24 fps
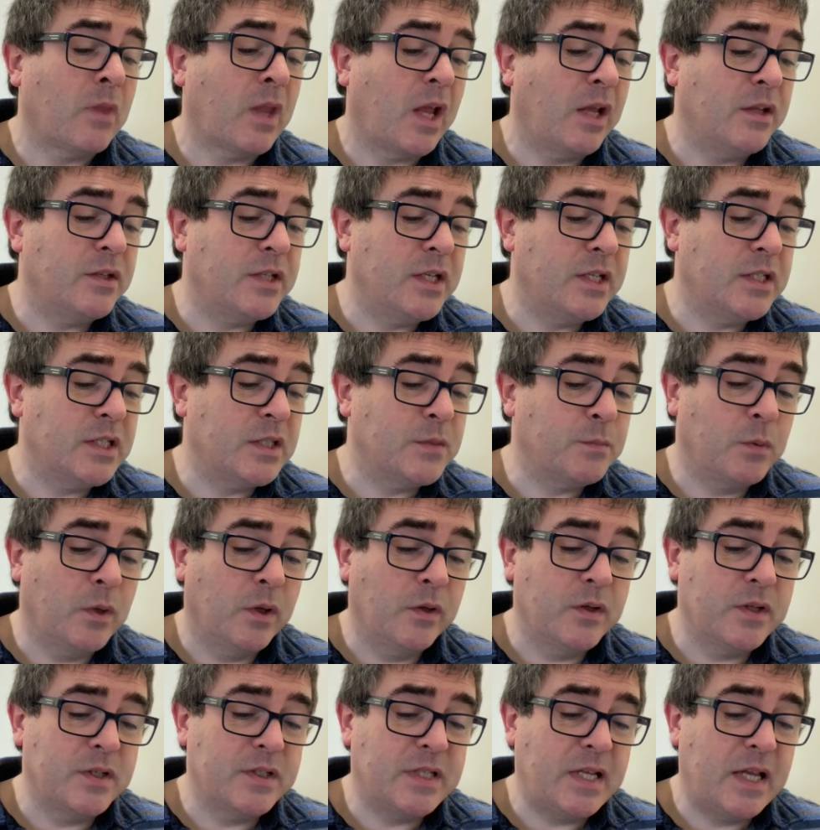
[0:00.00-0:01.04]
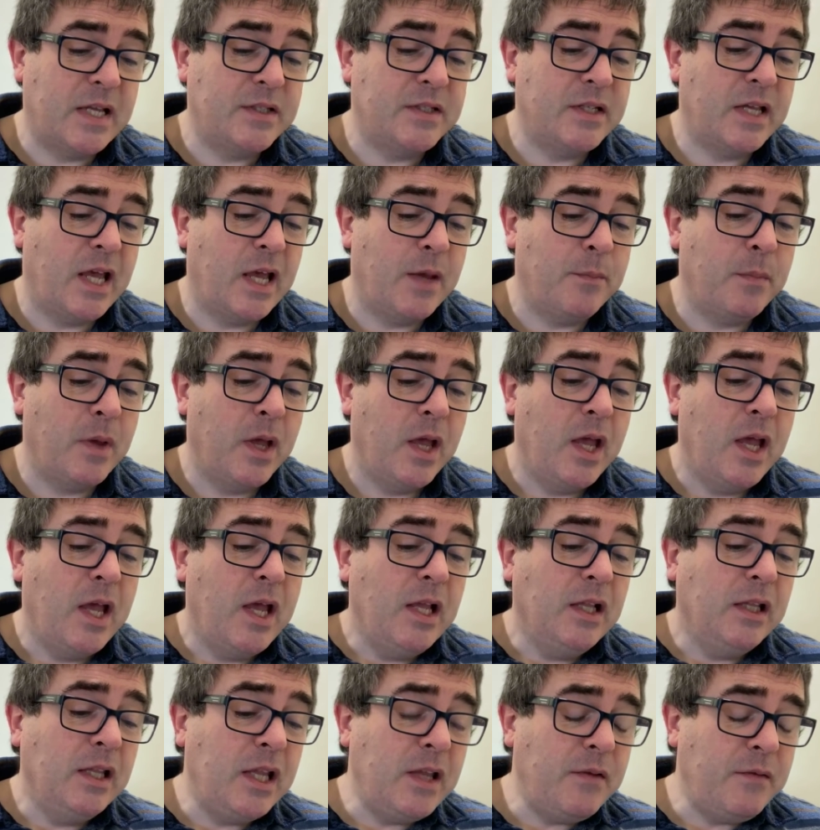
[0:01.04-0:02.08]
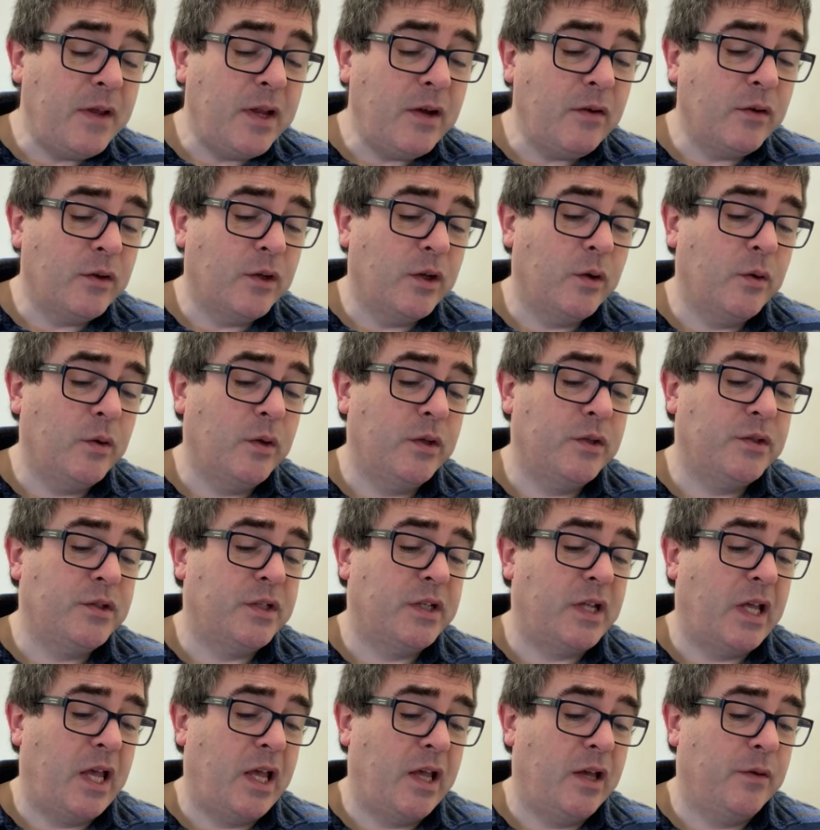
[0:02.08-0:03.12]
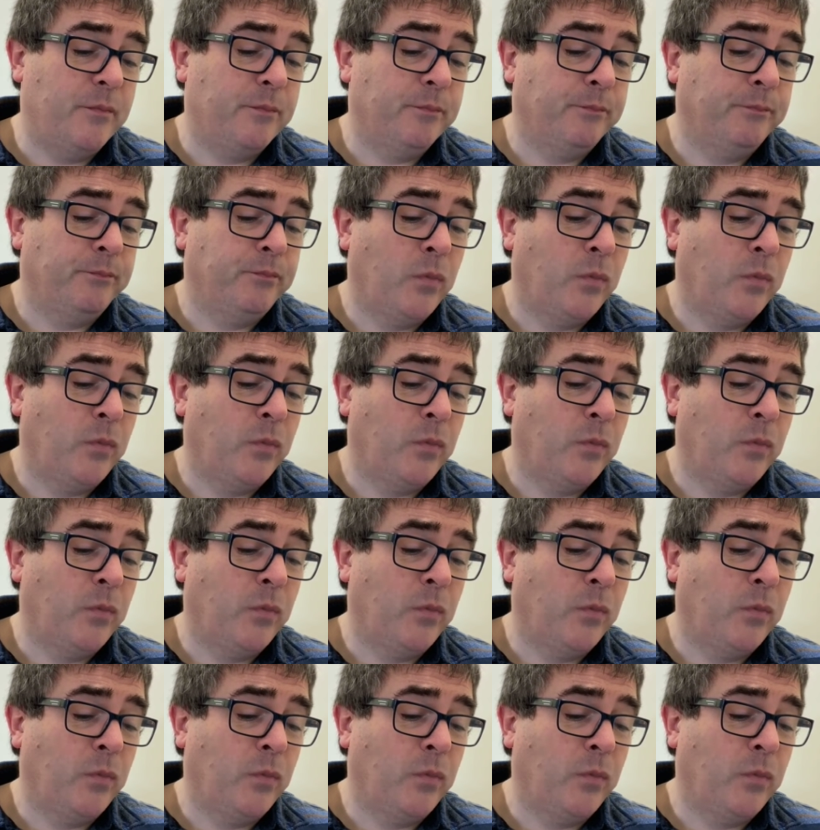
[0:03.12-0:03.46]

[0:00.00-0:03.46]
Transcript: And Jesus' brothers said to him, "Leave here and go to Judea,